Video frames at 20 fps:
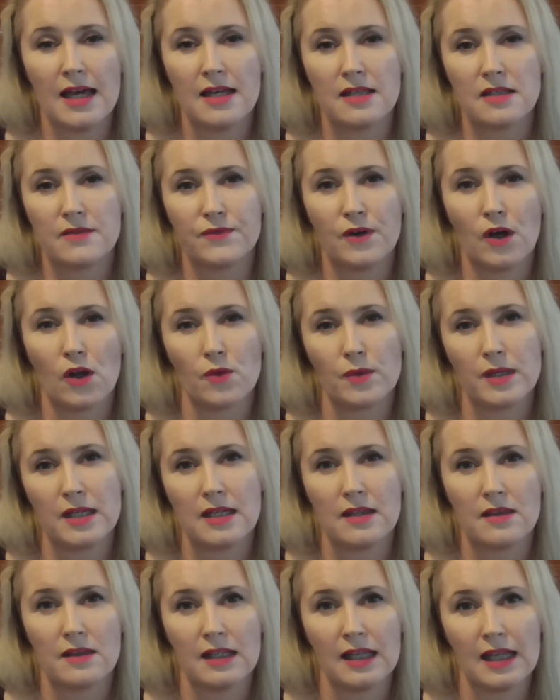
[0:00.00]
as
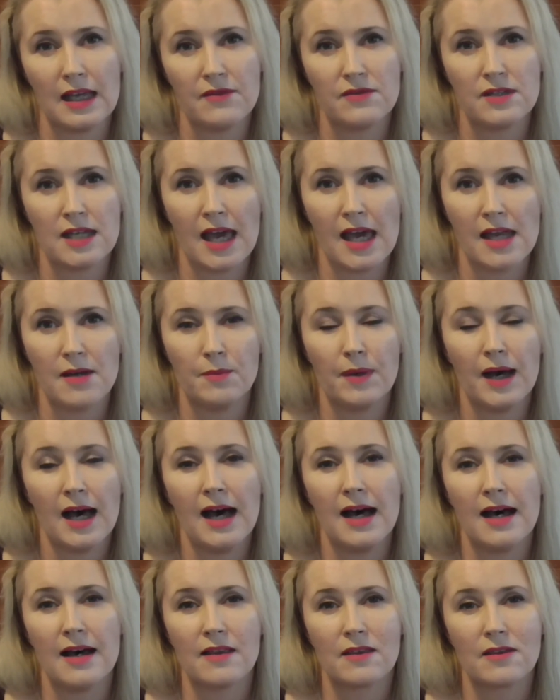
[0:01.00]
following the left hand
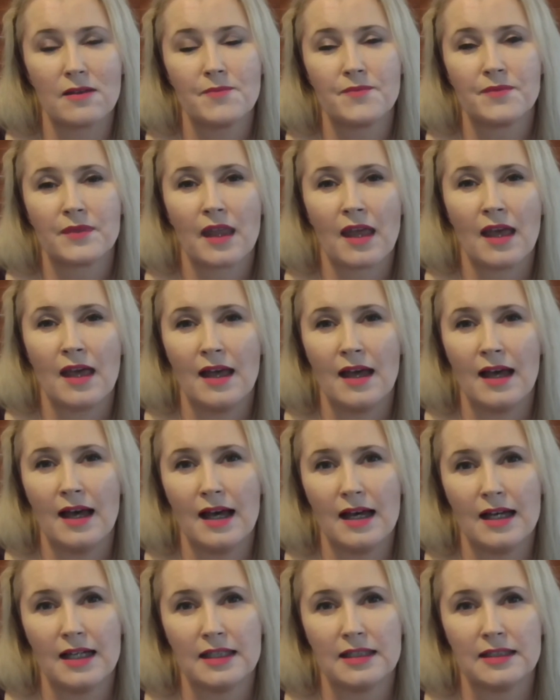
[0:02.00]
path.
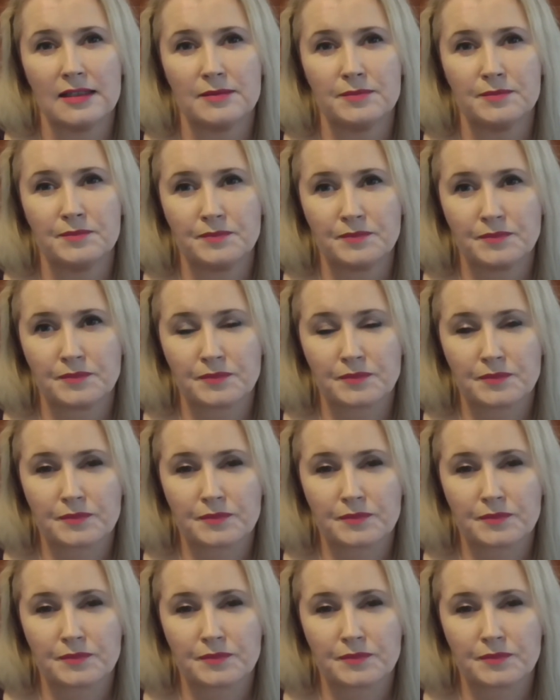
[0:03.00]
Um,